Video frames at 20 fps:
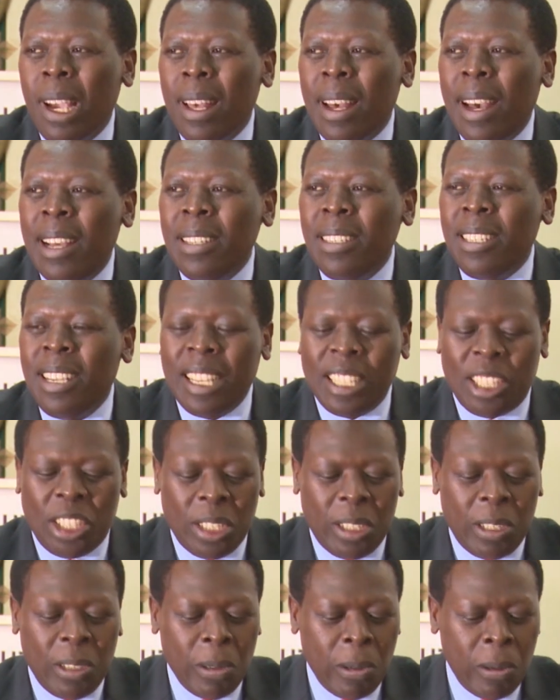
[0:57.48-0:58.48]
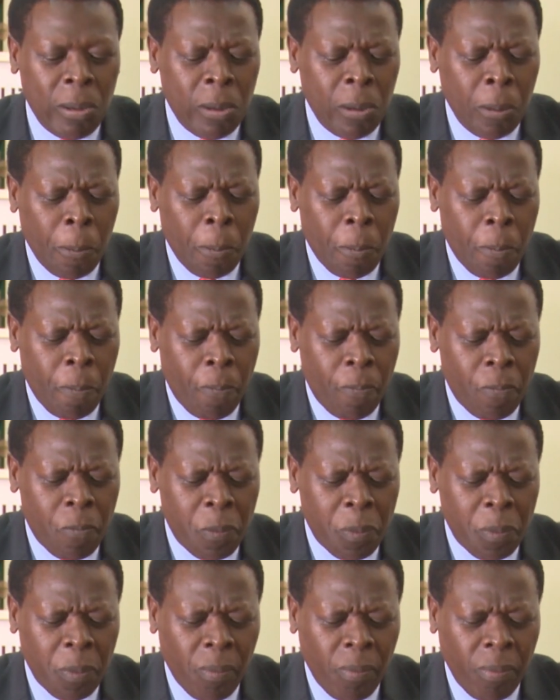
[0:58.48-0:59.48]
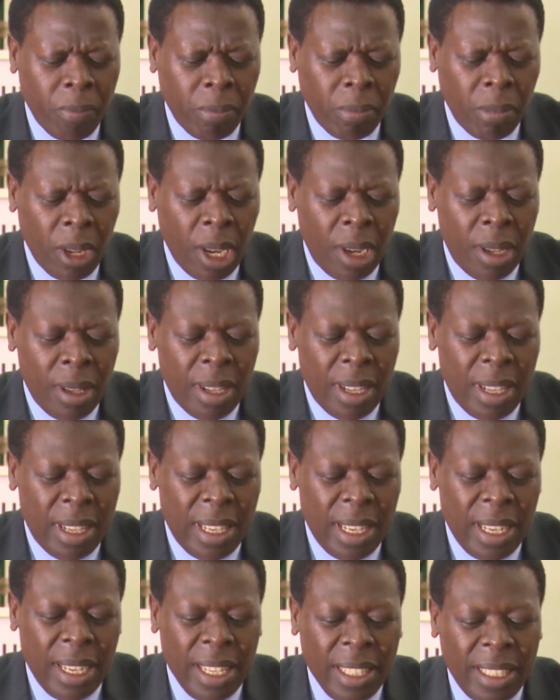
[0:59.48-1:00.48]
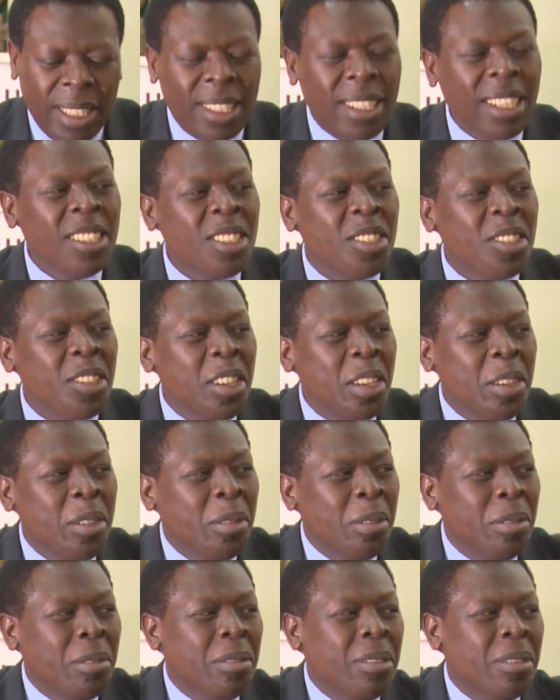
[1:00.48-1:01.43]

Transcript: and just to listen to you